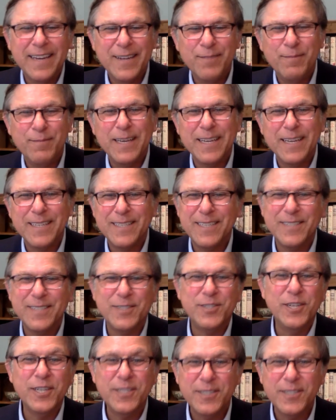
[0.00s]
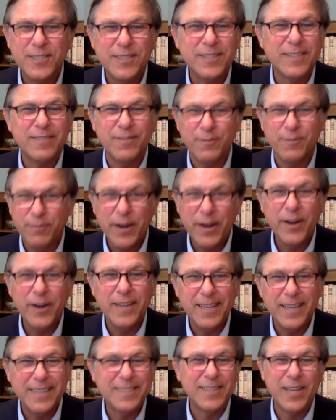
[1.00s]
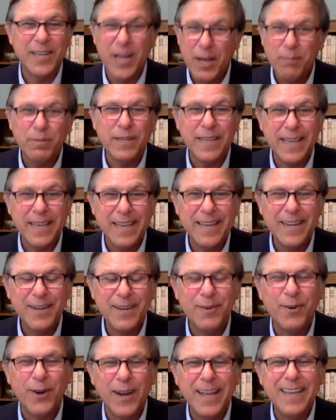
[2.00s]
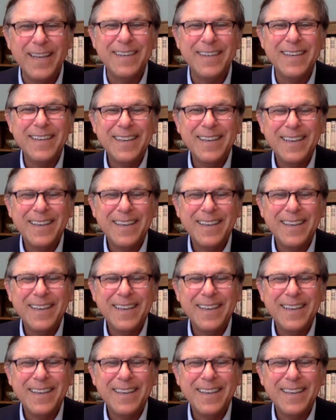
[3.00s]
it because it's just it's complicated, right?